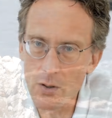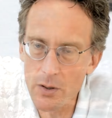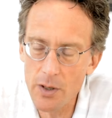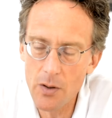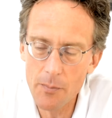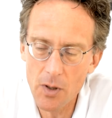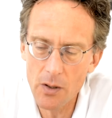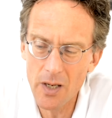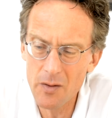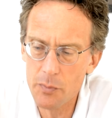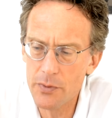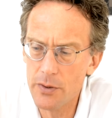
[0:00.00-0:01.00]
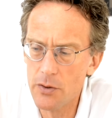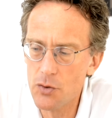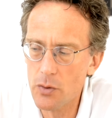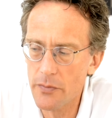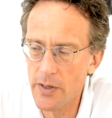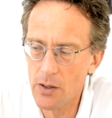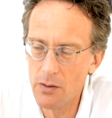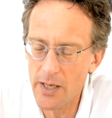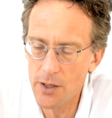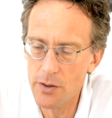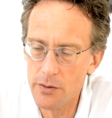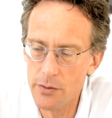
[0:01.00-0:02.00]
although I'm not 100% sure if they could actually